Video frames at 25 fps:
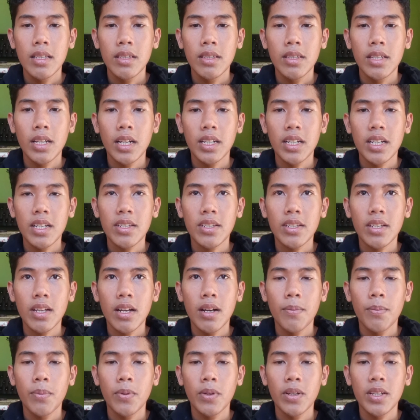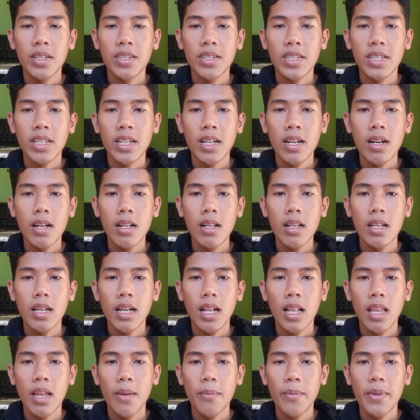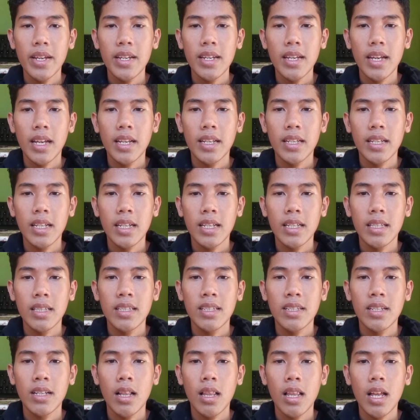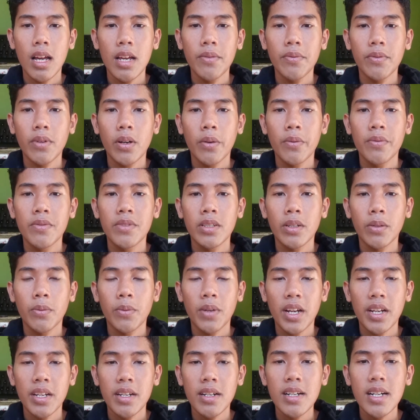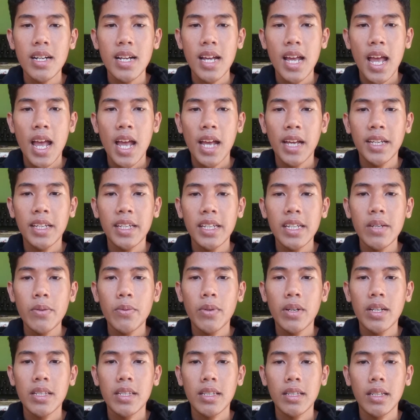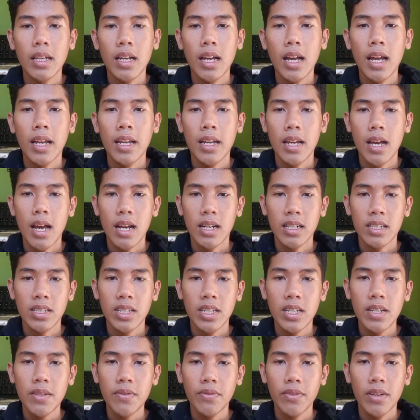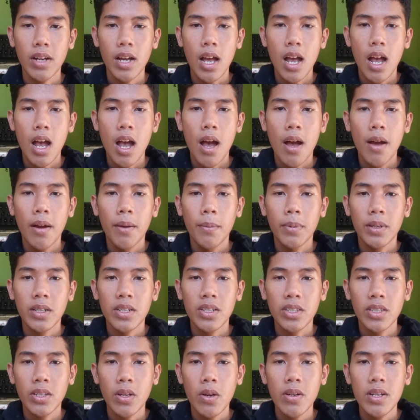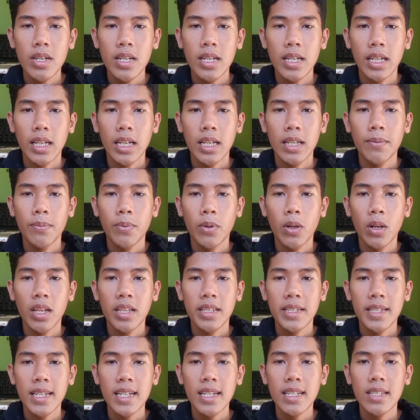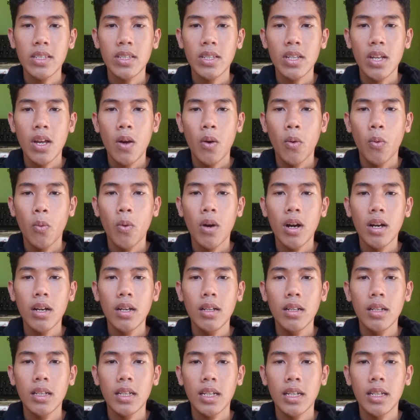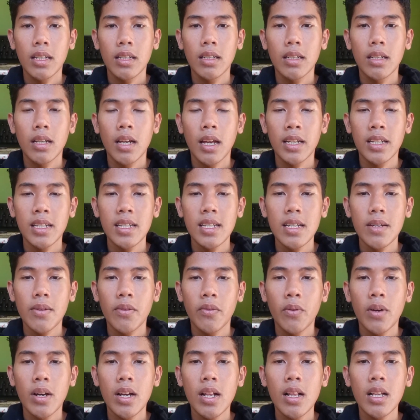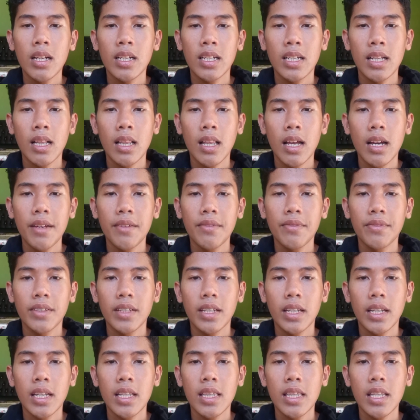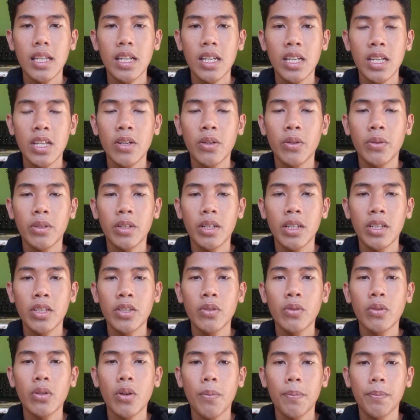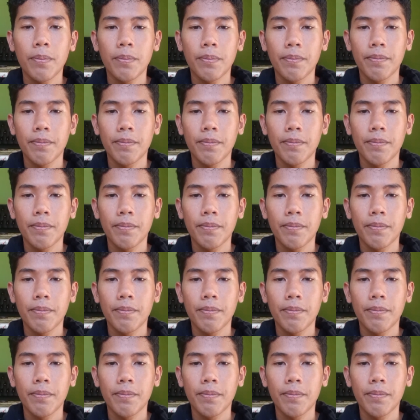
there is a political element, and in the life of the writer, he was an active person in politics while he lived in Europe.